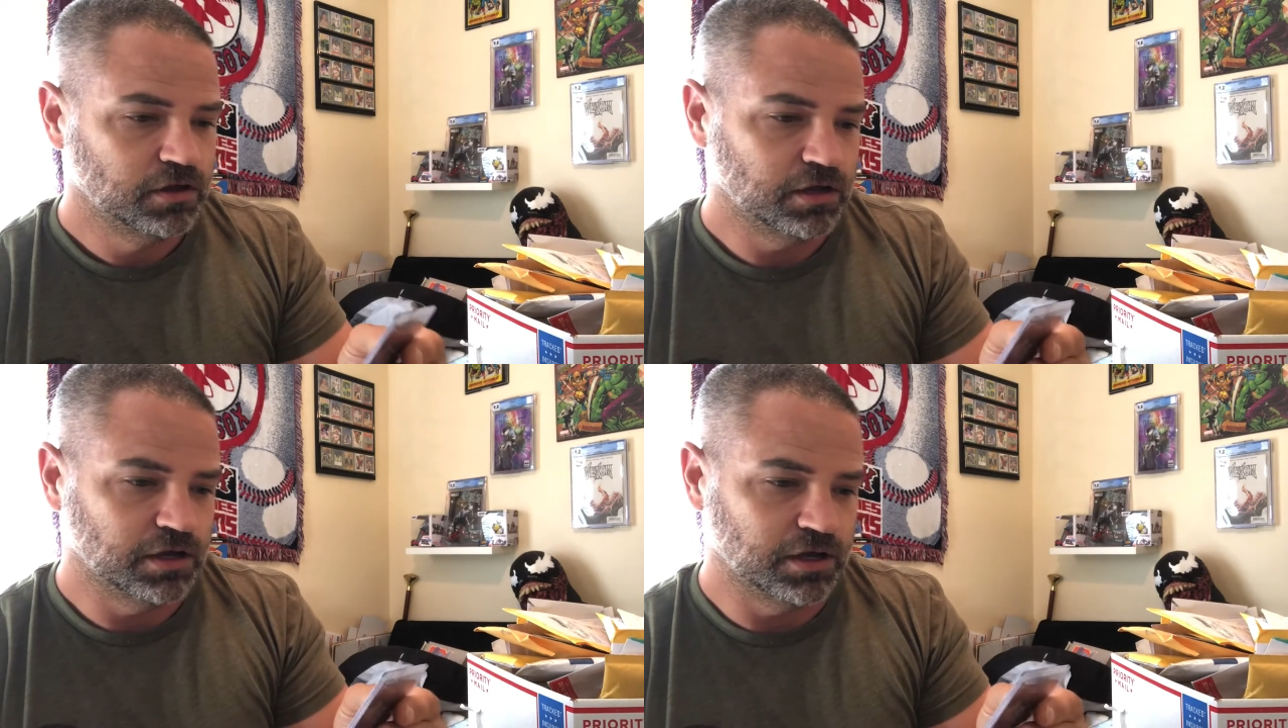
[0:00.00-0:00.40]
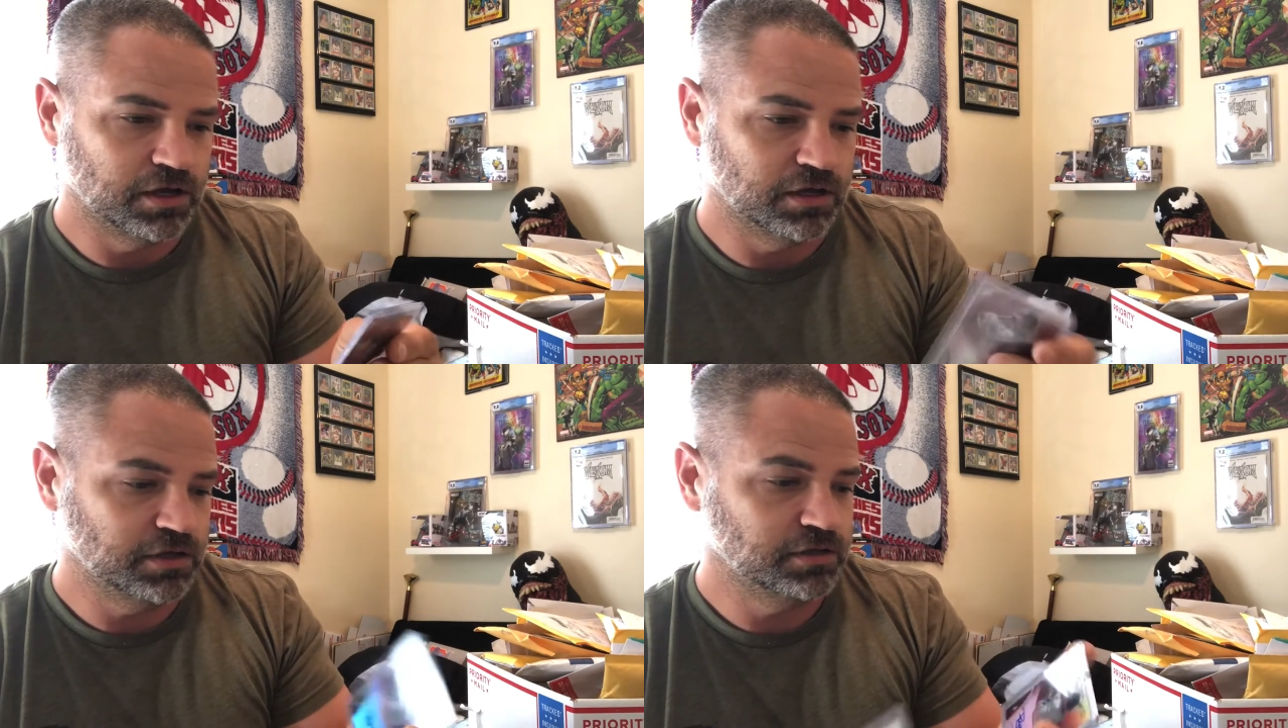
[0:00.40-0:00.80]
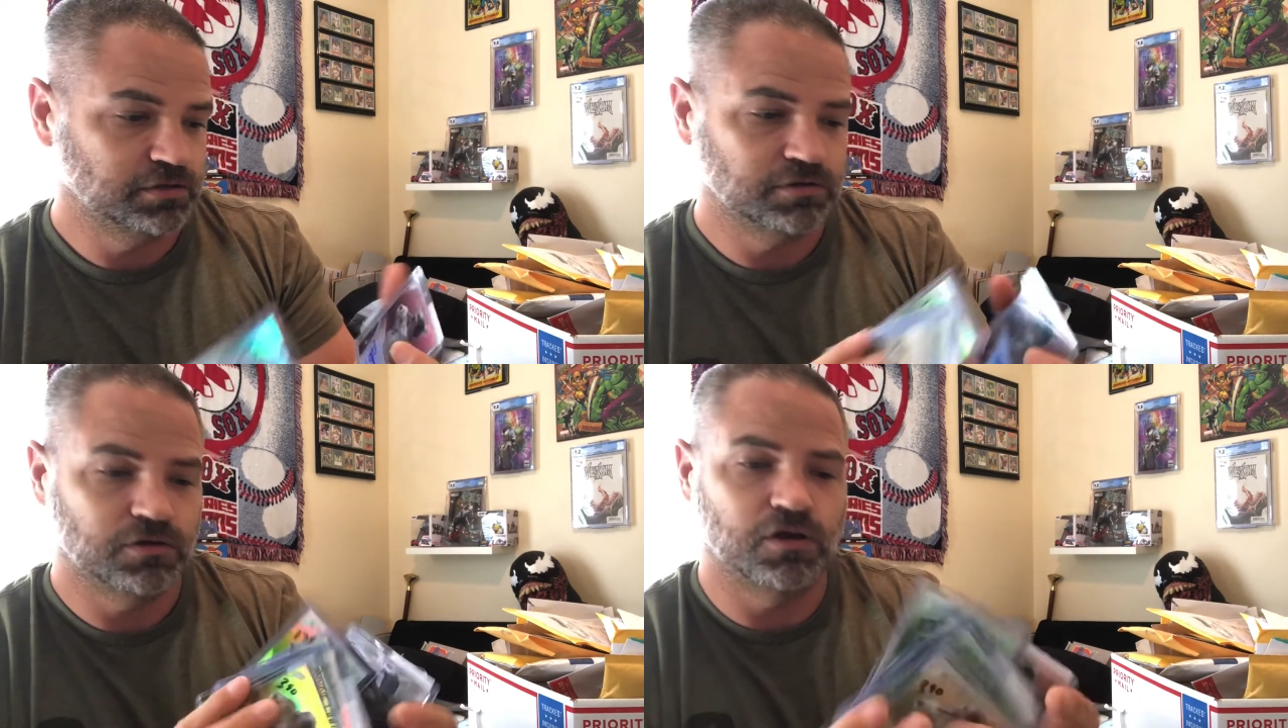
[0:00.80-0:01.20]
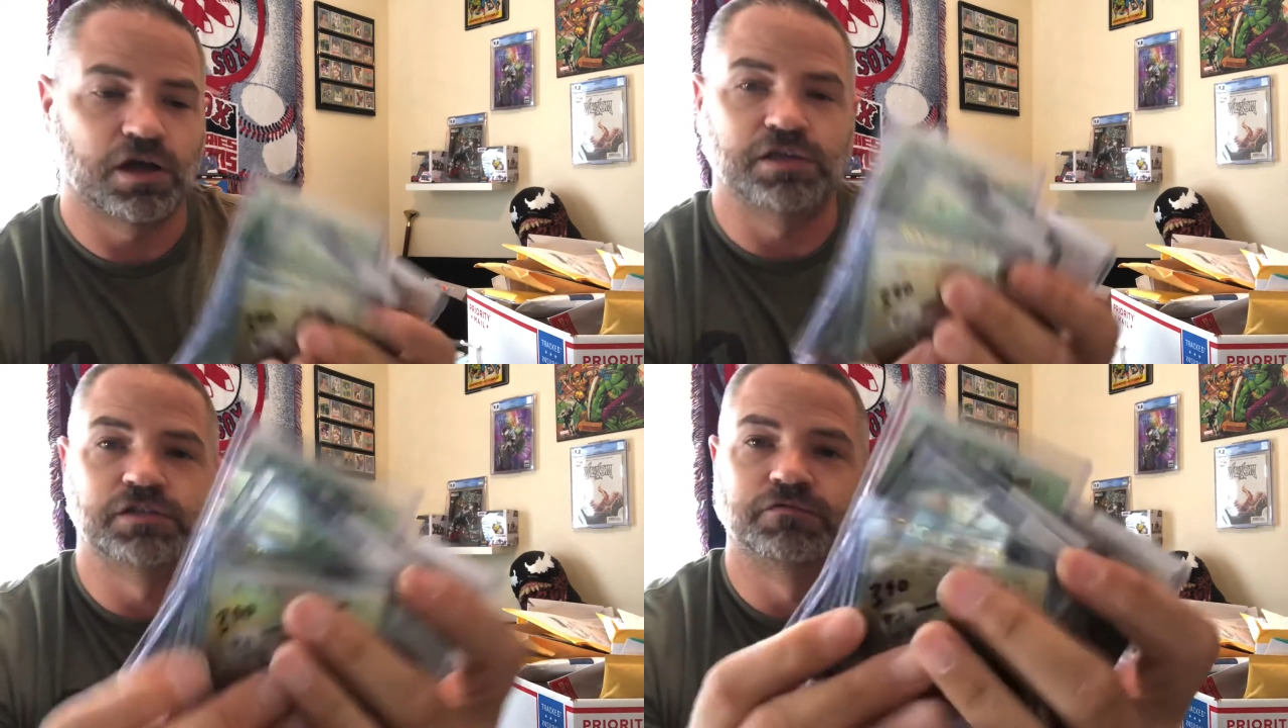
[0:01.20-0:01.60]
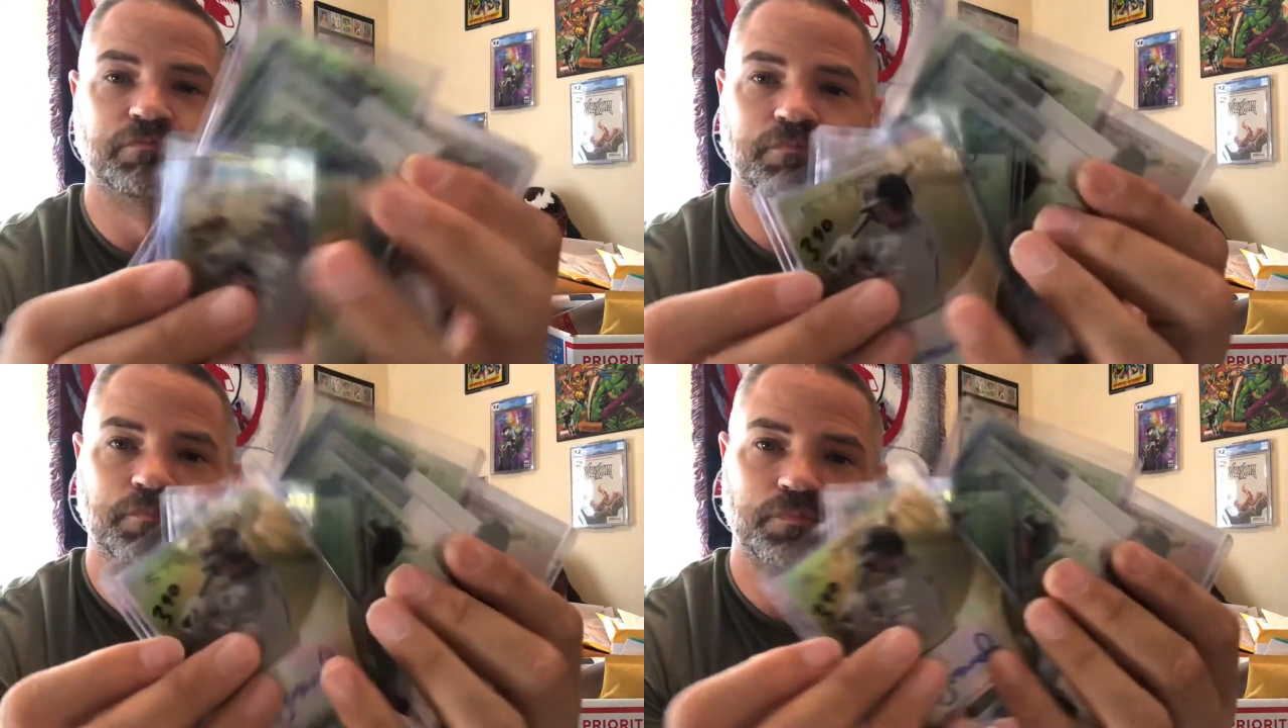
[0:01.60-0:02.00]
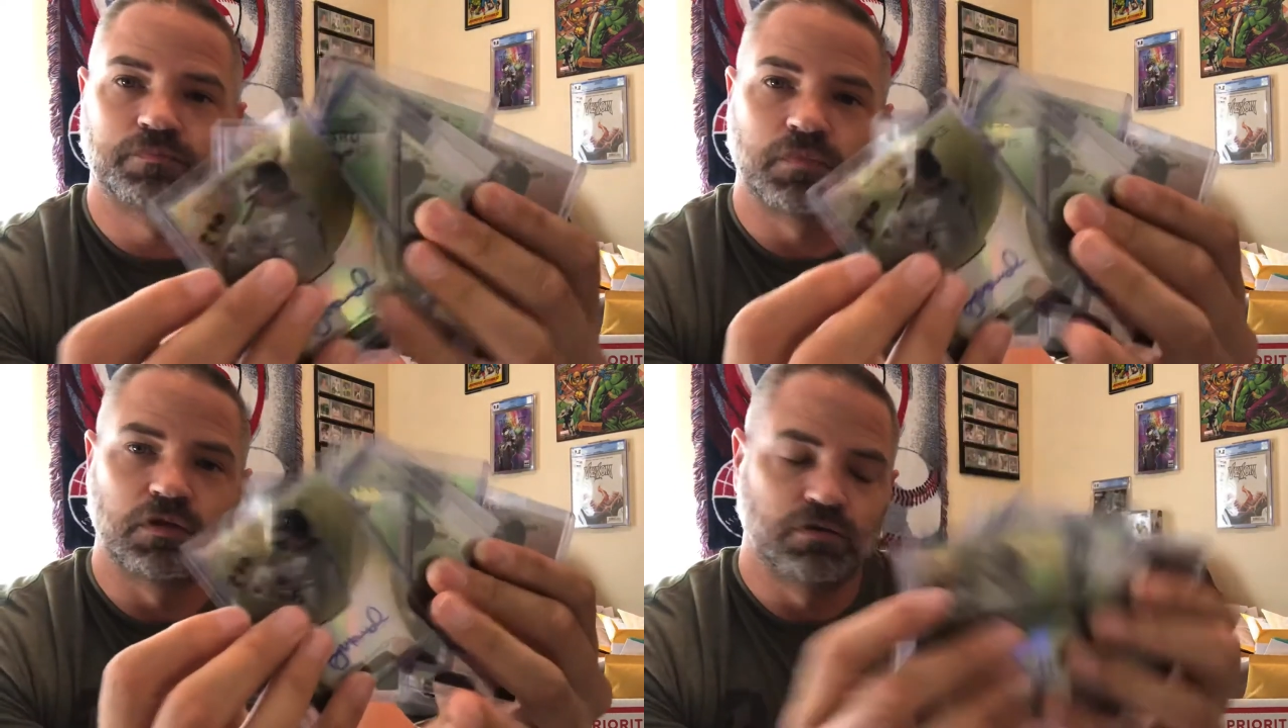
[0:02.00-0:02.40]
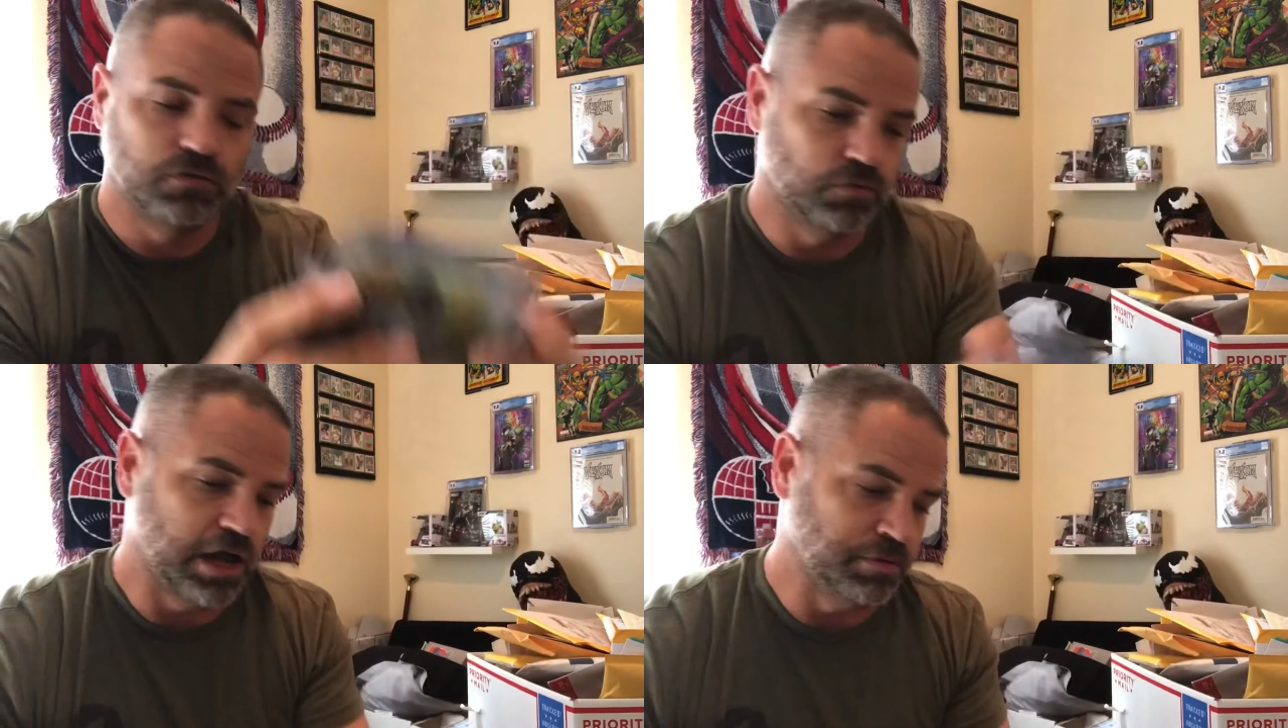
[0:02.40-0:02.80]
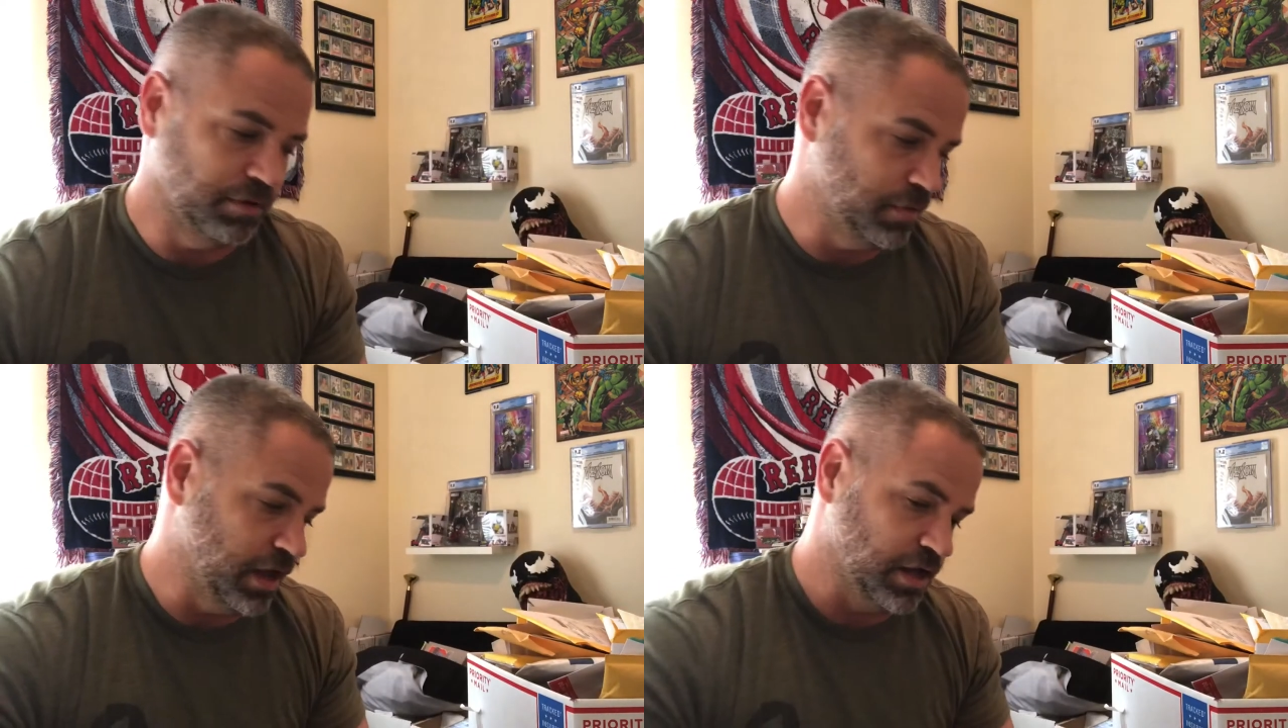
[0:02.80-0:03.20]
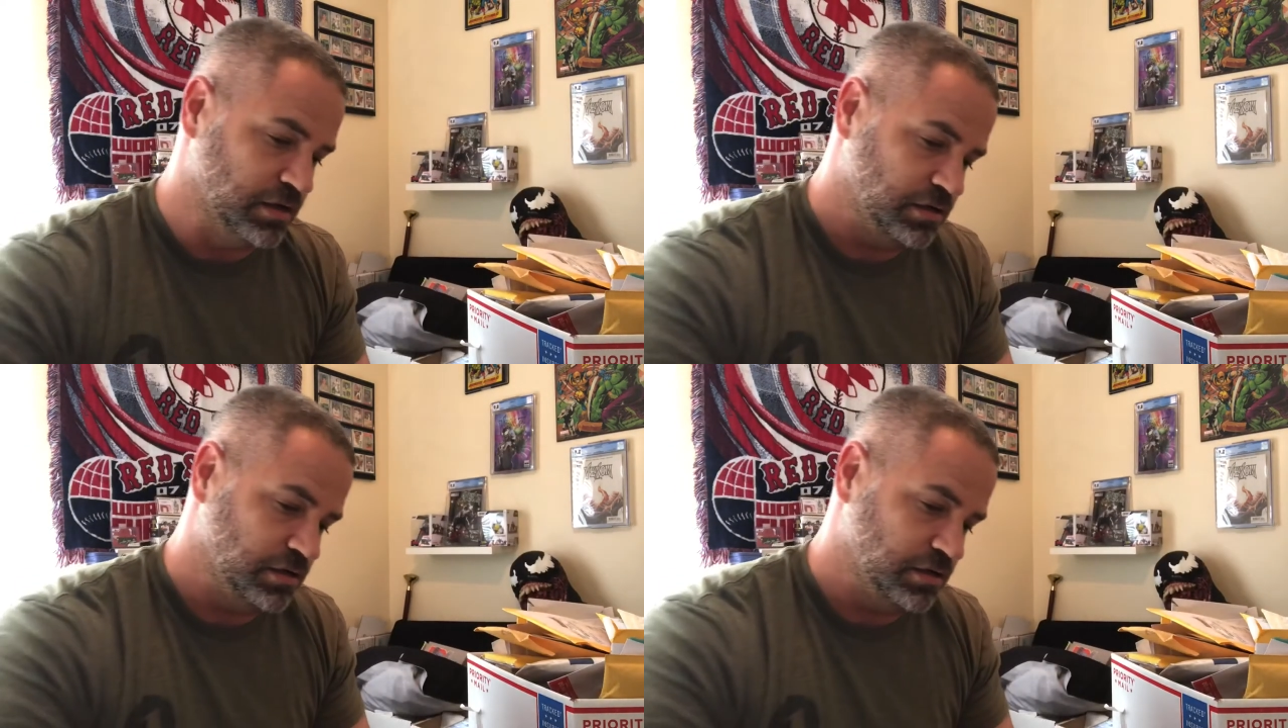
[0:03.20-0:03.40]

Uh, all kinds of Ryan McMahon